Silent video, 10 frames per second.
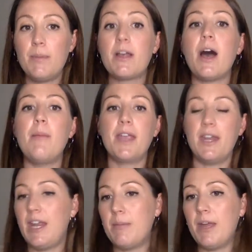becoming
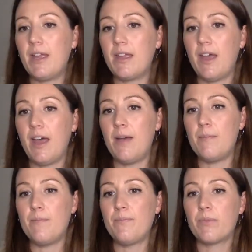anemic,
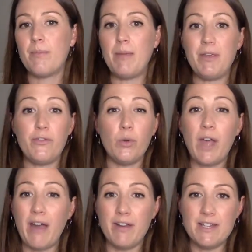um, maybe if you're
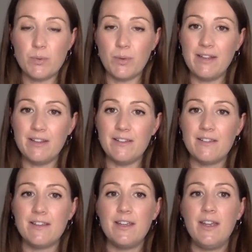carrying
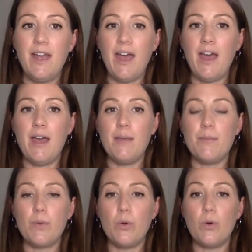twins
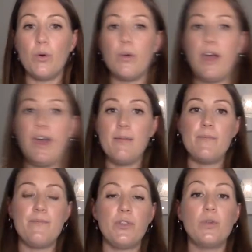um, or
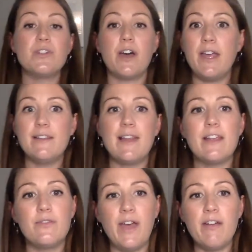um, your diet is
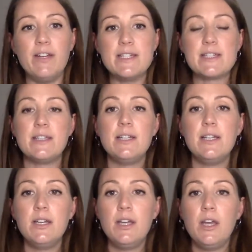less varied.
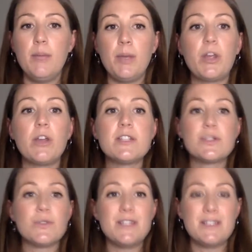But good
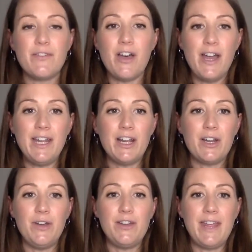sources of iron
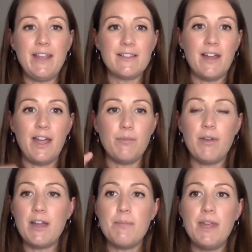include things like
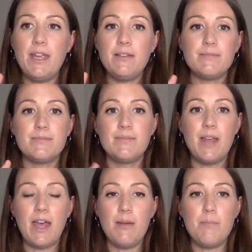red meat,
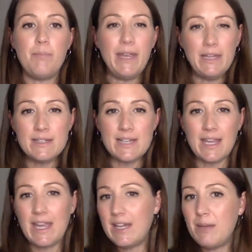um, beans
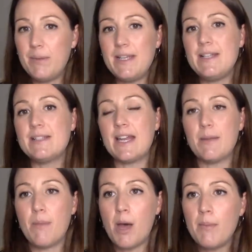like kidney beans,
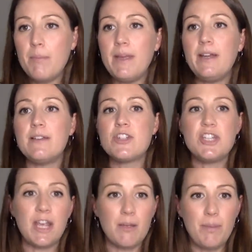edamame beans,
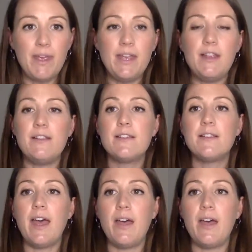chickpeas,